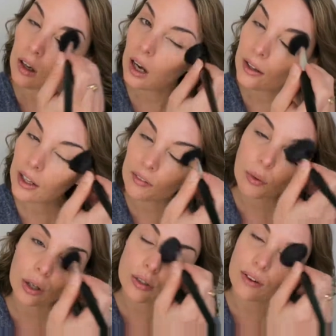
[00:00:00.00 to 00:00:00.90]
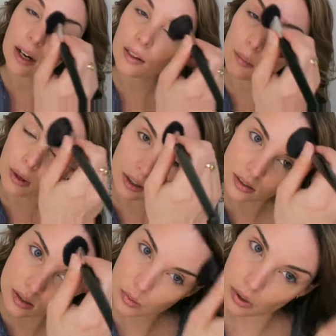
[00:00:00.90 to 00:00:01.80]
And they've worked fine in the
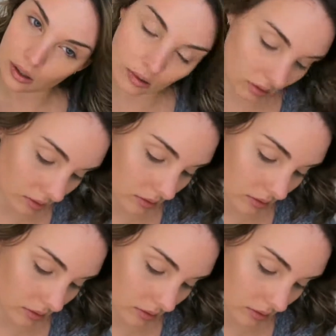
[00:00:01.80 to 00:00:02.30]
past as well.